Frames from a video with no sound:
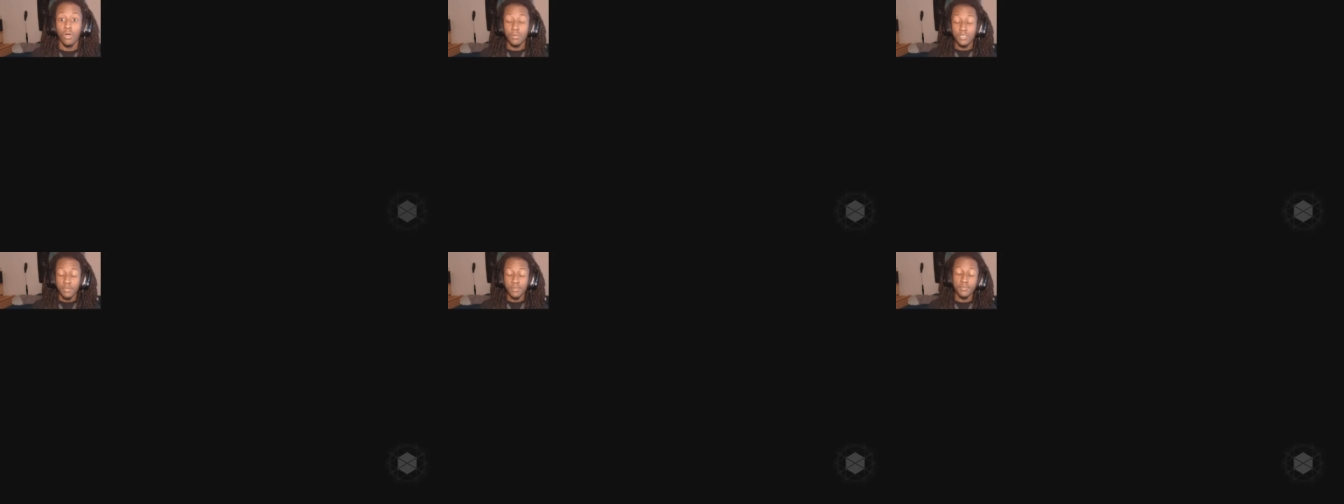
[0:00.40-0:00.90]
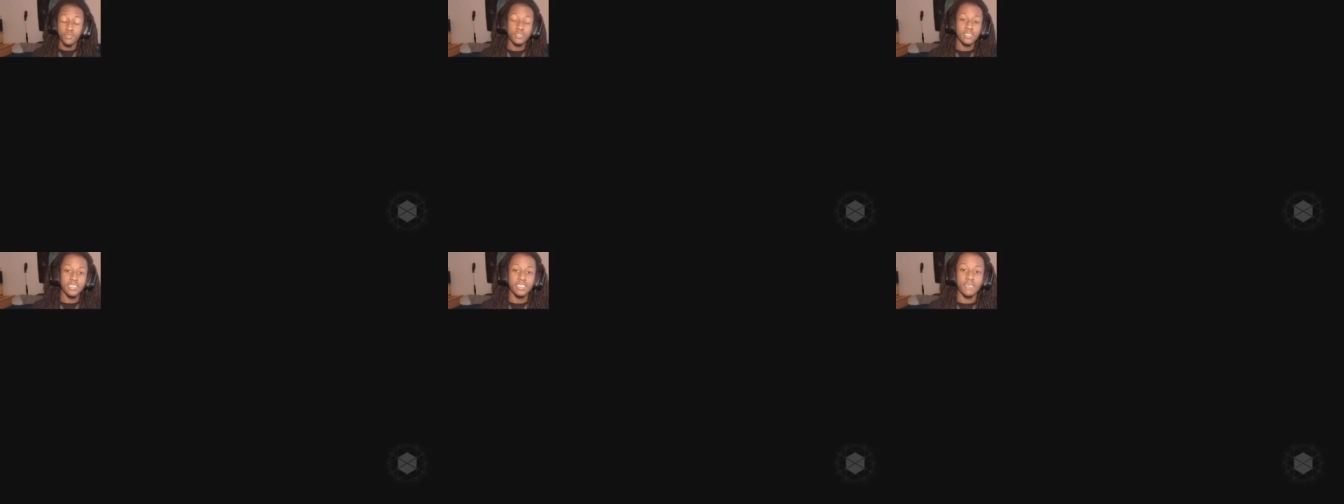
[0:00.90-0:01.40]
What's up people, it's
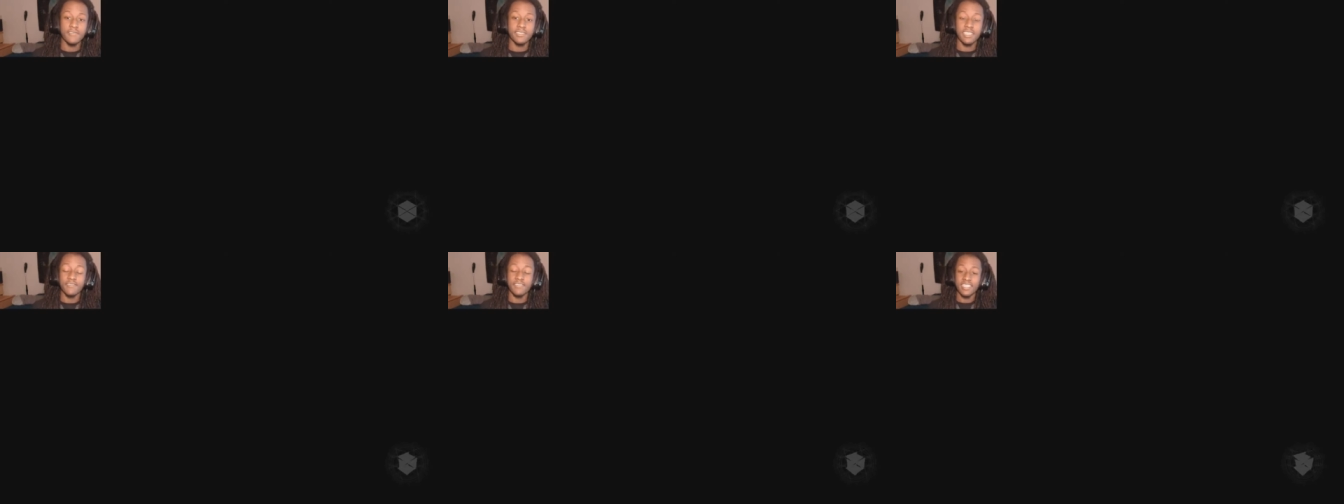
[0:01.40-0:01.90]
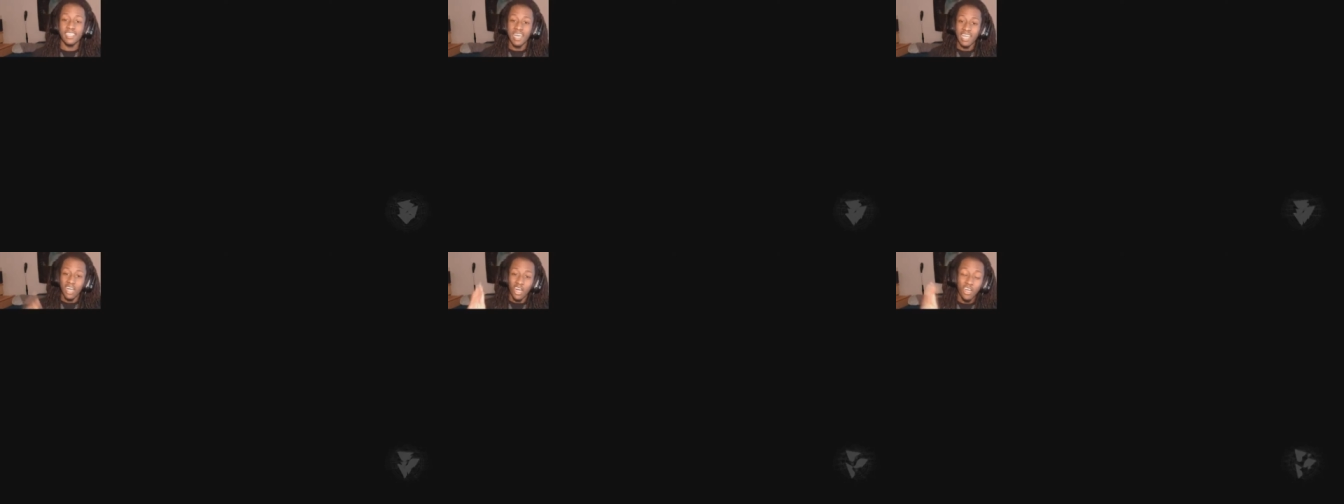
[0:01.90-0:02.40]
King Seven's and
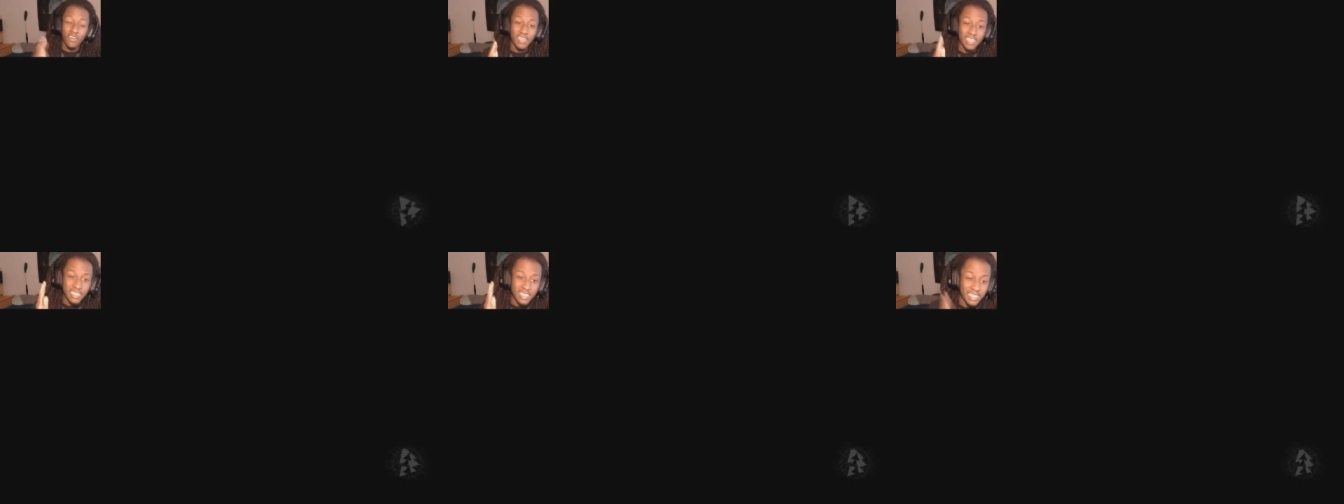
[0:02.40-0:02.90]
I already